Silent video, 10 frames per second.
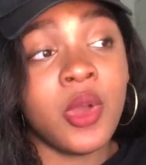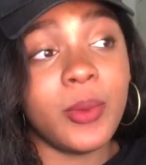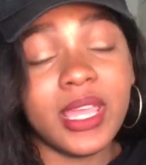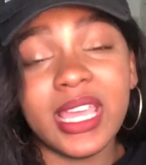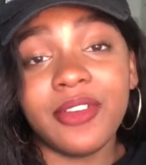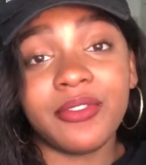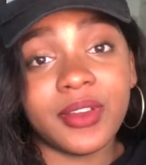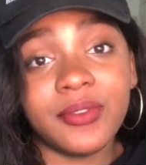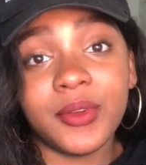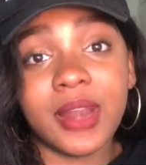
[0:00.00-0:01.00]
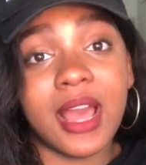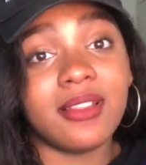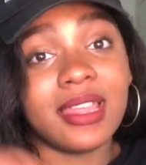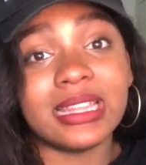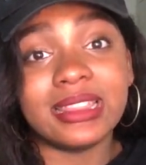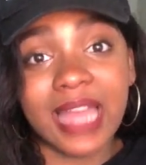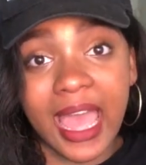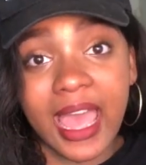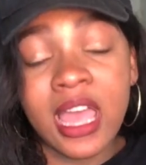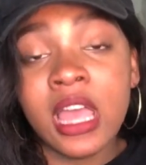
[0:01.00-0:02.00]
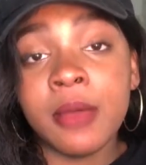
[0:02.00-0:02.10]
we get free food out like that.